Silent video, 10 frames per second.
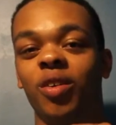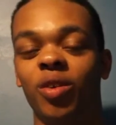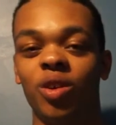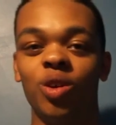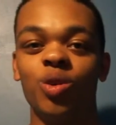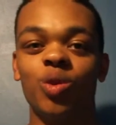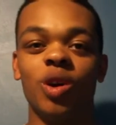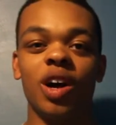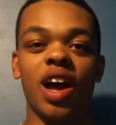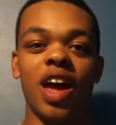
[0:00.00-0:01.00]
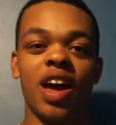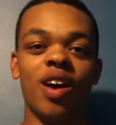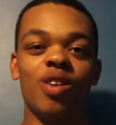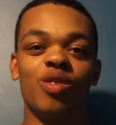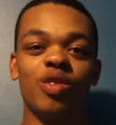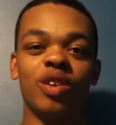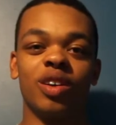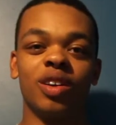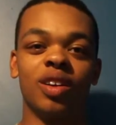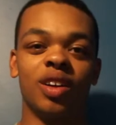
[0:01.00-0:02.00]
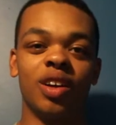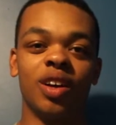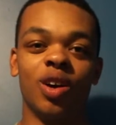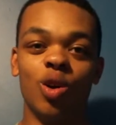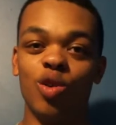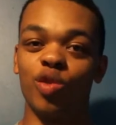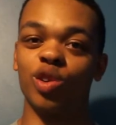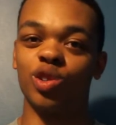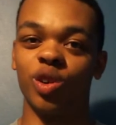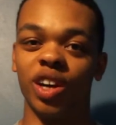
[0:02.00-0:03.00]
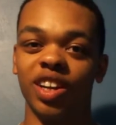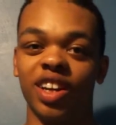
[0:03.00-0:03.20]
you have overtrained,